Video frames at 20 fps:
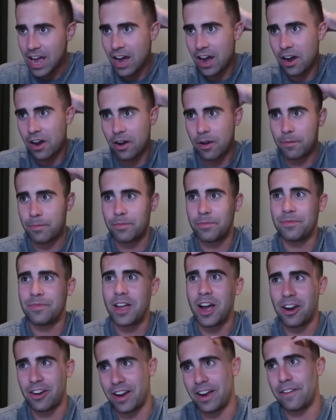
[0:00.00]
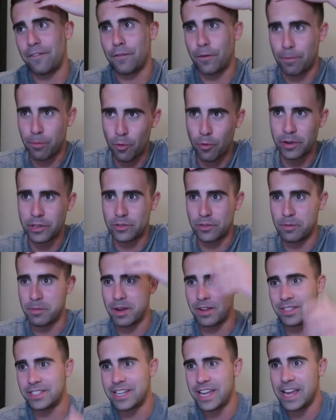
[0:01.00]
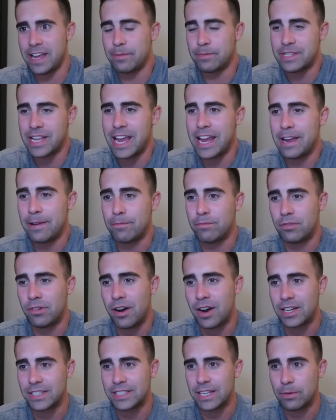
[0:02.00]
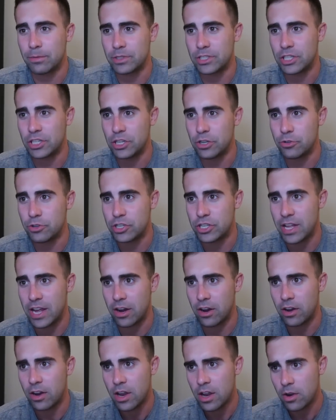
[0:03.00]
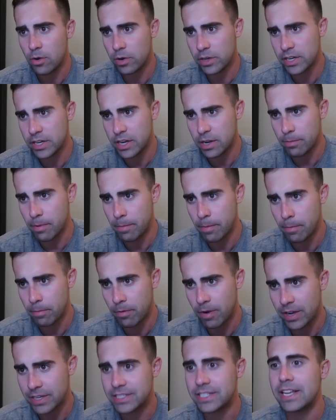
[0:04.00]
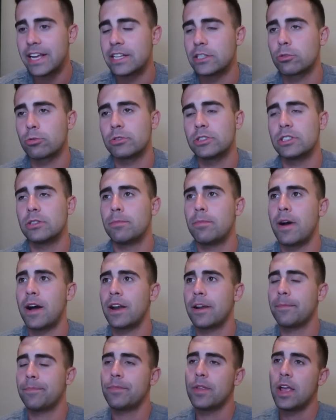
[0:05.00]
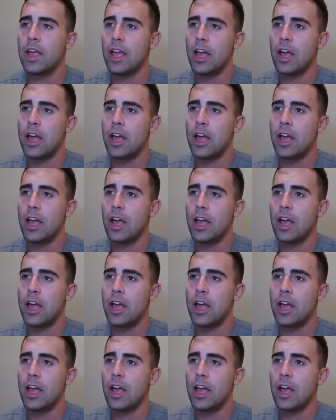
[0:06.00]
Um, all right, for points, rebounds, games, and blocks, that was huge there. Or did he come up in blocks? Yeah, towards the bottom.